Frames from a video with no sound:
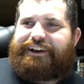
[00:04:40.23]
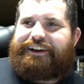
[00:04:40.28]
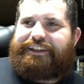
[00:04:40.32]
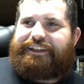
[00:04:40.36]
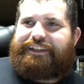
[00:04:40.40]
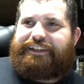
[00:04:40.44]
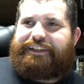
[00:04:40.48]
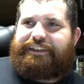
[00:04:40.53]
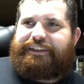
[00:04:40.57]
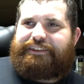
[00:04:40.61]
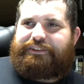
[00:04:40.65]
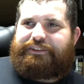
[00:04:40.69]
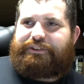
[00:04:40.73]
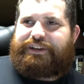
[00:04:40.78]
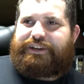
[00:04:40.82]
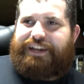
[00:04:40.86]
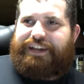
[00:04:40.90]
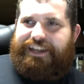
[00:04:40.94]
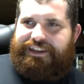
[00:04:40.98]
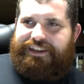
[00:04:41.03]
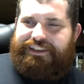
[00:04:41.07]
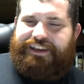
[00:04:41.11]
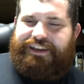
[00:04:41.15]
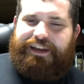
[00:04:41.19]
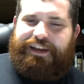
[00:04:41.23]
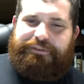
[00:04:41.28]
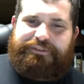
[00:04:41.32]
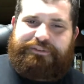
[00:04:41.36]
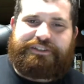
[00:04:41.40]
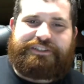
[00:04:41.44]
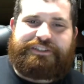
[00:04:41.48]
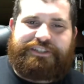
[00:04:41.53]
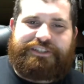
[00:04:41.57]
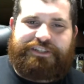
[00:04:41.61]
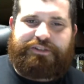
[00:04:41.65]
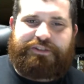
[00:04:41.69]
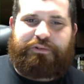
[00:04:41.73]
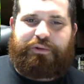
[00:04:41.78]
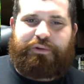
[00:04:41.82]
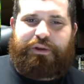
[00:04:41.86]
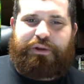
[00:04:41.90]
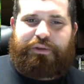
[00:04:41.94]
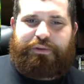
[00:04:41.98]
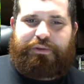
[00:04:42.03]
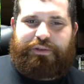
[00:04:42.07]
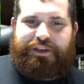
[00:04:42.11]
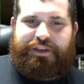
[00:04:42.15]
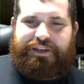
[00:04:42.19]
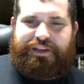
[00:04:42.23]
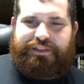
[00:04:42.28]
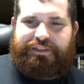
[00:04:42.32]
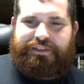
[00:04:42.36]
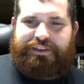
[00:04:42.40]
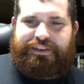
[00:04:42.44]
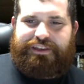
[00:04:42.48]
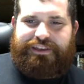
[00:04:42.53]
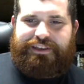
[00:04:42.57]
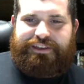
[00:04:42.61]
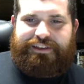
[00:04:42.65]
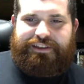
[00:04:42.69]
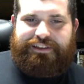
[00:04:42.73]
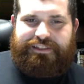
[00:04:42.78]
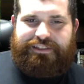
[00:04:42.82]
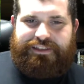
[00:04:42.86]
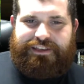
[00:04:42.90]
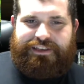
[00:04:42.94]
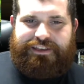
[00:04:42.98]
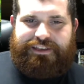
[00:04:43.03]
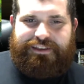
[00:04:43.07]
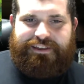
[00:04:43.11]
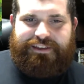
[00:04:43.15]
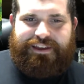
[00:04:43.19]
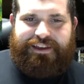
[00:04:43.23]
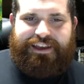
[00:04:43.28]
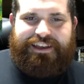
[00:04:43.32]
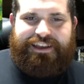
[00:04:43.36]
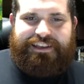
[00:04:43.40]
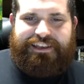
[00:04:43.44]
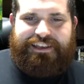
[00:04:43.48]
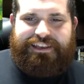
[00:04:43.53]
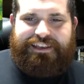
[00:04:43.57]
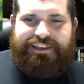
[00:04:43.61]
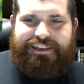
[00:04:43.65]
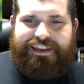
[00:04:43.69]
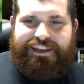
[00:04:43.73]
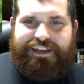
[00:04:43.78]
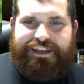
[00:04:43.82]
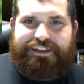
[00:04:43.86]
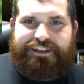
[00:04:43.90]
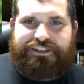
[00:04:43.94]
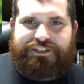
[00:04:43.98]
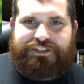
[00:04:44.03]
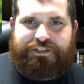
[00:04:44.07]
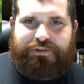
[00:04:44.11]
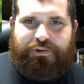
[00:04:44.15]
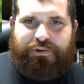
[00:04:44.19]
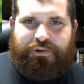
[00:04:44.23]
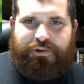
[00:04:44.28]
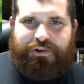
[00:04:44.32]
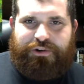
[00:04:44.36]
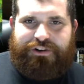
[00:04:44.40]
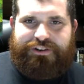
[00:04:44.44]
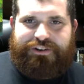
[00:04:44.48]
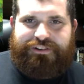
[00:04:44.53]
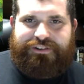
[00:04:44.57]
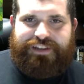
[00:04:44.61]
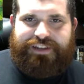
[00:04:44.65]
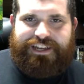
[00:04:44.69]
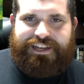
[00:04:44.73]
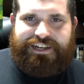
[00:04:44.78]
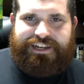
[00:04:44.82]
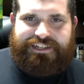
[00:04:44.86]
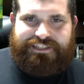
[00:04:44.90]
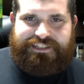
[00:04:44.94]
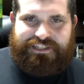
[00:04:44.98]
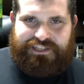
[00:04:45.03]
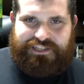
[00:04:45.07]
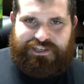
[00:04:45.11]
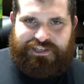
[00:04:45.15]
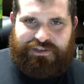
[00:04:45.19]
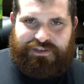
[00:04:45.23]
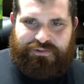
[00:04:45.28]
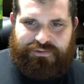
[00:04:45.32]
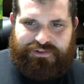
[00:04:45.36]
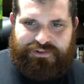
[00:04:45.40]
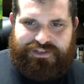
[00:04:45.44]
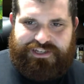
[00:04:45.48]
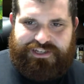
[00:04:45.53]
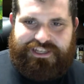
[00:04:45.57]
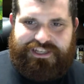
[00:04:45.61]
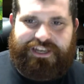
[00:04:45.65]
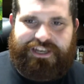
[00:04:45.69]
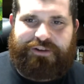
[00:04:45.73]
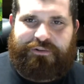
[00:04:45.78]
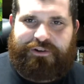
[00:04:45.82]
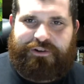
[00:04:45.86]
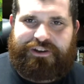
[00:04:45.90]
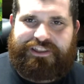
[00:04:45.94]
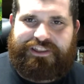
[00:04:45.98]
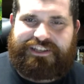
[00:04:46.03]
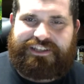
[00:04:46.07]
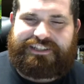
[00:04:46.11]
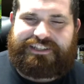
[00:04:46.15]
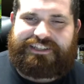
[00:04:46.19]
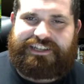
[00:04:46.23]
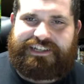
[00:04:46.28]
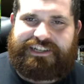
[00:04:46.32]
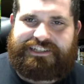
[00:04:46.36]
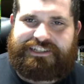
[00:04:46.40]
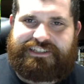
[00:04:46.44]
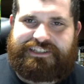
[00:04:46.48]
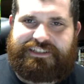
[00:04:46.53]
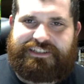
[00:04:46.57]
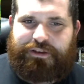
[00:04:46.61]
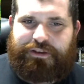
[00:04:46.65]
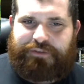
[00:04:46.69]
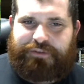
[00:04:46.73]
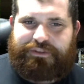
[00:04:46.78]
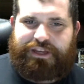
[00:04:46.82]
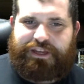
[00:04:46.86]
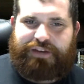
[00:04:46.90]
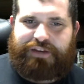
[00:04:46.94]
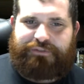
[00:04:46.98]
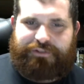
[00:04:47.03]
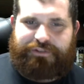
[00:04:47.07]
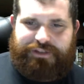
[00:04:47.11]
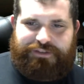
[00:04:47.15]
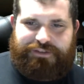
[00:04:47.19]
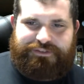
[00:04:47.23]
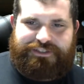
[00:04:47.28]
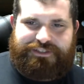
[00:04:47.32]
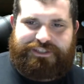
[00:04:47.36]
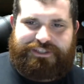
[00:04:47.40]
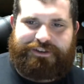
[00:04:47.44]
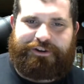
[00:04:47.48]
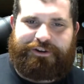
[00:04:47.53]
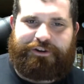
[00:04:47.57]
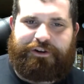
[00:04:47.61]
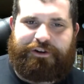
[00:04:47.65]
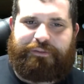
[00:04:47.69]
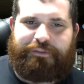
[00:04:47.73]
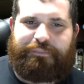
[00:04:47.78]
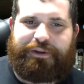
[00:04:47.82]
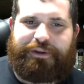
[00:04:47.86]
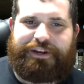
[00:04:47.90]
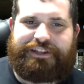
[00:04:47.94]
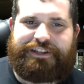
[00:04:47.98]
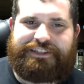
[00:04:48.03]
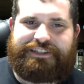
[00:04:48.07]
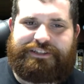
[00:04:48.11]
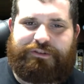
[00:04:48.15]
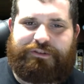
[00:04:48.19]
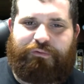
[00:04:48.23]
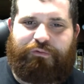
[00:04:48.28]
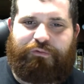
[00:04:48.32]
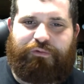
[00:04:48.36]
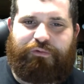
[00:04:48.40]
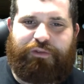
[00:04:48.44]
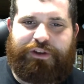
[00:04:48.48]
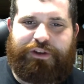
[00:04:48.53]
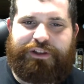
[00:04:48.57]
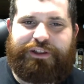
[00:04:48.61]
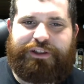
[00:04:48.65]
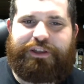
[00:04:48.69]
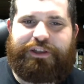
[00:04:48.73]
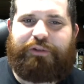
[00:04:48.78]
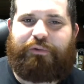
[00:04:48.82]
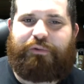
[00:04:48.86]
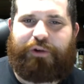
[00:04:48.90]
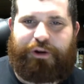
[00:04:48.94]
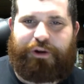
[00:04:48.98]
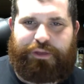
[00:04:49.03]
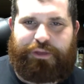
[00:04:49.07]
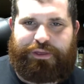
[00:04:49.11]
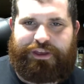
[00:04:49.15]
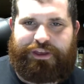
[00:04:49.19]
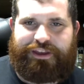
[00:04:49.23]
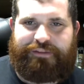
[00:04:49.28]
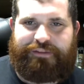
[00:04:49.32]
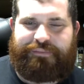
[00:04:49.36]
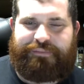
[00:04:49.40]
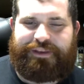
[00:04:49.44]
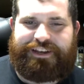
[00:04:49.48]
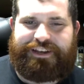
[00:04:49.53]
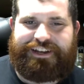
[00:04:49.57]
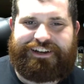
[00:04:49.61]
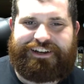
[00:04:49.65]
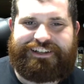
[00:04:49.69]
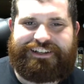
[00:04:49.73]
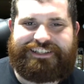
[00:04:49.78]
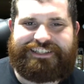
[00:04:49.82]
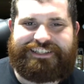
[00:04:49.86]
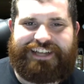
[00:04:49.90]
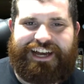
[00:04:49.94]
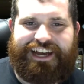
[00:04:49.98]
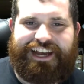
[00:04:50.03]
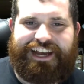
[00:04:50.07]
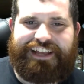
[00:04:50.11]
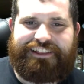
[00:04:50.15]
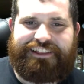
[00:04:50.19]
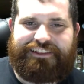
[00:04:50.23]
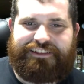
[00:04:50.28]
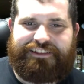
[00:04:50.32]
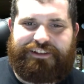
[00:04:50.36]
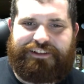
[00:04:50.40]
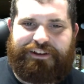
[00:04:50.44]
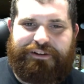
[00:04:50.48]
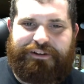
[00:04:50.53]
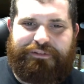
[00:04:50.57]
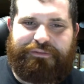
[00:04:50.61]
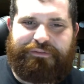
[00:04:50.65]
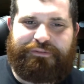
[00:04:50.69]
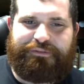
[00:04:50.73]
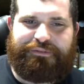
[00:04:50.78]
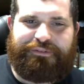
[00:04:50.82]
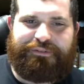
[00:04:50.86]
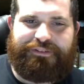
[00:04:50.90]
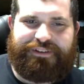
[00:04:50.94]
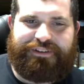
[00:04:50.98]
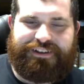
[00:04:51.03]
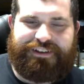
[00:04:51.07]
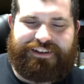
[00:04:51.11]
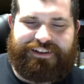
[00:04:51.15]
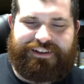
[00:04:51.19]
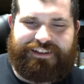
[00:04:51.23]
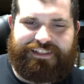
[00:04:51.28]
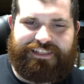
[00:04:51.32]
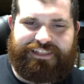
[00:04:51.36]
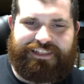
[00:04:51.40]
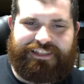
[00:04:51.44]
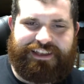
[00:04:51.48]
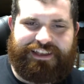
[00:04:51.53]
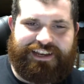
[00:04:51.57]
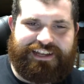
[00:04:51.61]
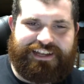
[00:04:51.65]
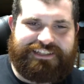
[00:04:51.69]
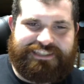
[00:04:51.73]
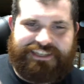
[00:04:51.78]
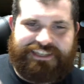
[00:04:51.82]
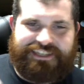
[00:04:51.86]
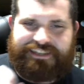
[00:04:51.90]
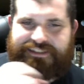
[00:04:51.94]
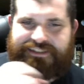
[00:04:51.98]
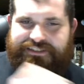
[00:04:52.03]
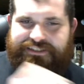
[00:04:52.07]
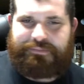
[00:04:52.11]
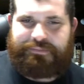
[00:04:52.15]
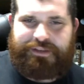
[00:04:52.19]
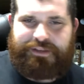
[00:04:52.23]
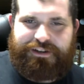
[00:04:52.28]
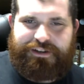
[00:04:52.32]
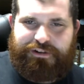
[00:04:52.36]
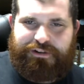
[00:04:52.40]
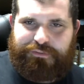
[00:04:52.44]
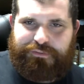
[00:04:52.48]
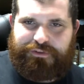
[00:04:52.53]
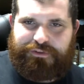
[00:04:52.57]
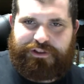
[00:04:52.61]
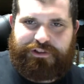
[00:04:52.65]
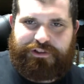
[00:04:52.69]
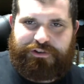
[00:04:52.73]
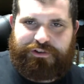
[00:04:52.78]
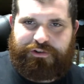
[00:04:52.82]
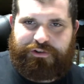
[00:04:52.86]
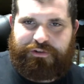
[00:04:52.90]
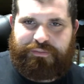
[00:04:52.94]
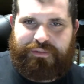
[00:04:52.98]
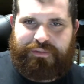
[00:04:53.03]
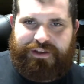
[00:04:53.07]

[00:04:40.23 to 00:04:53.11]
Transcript: you have to deal with like the eggy edgelord execute to get one of these things. Then you have to have a leaf stone, but it's really worth it because I love, like I said, the demeanor of Gloom.